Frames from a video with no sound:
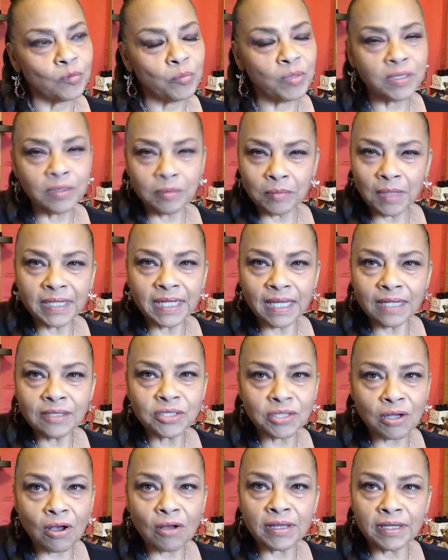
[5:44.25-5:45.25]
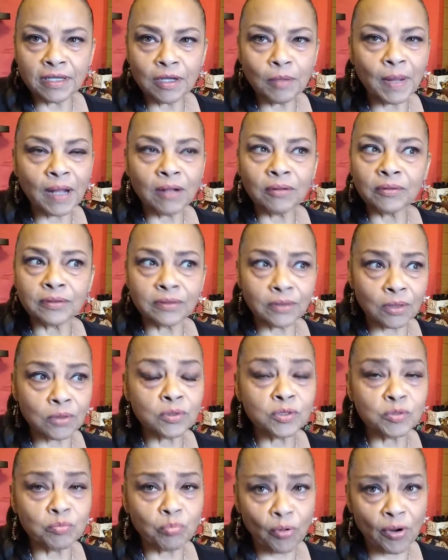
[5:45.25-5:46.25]
But again, talking about
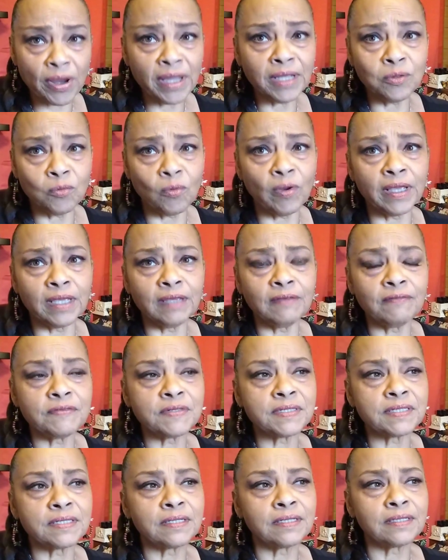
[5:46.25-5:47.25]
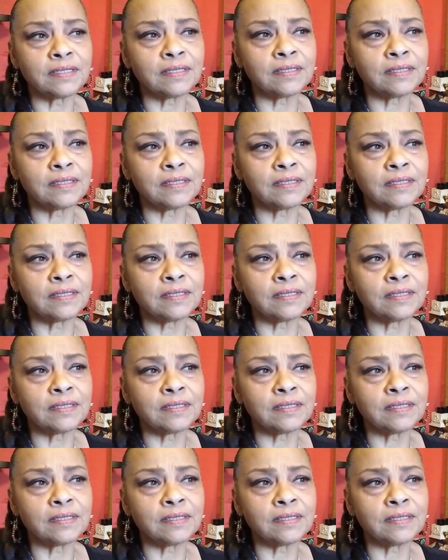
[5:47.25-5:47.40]
those brain waves.